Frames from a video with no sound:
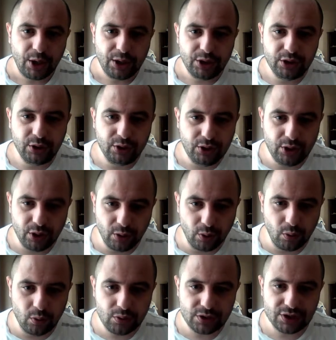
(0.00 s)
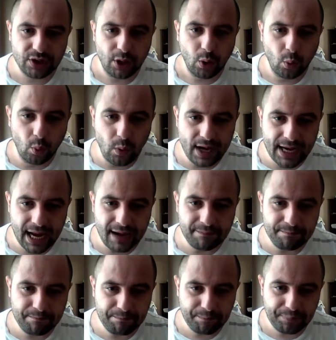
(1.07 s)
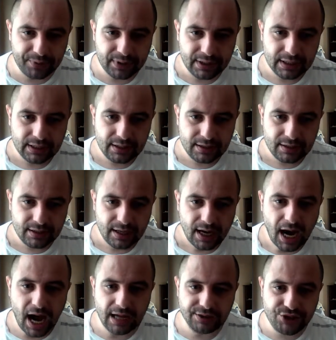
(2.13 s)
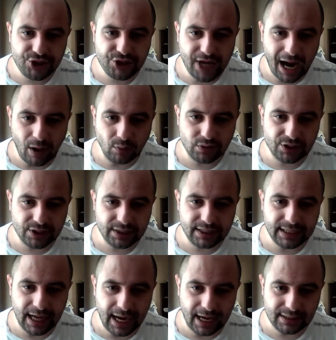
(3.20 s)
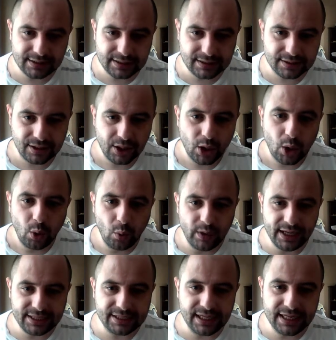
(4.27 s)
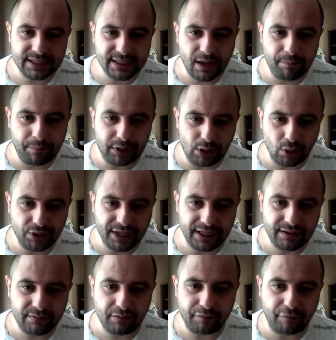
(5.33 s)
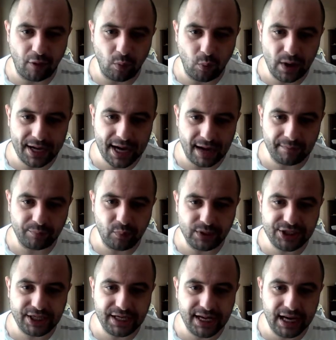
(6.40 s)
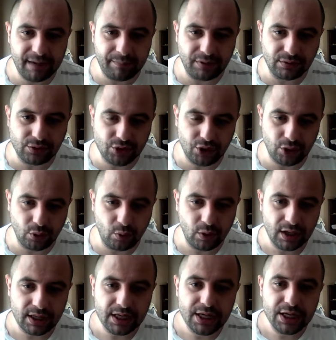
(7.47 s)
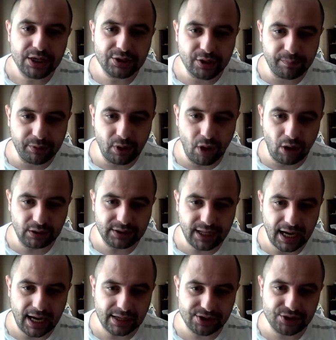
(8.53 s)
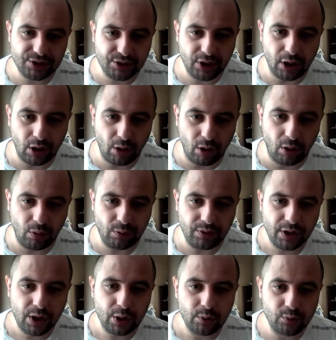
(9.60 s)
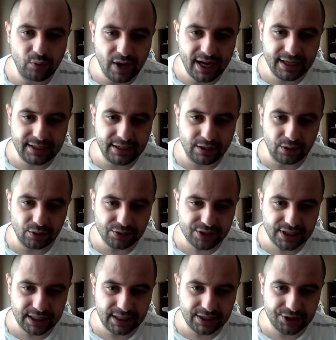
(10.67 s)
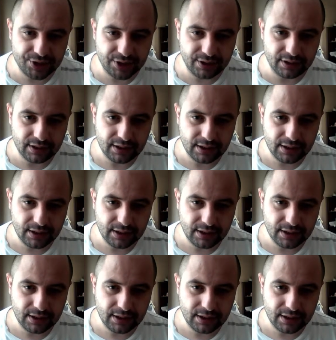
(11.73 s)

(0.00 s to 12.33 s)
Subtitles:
You use winamp and shoutcast, which is a plugin for winamp, which enables you to broadcast your own radio station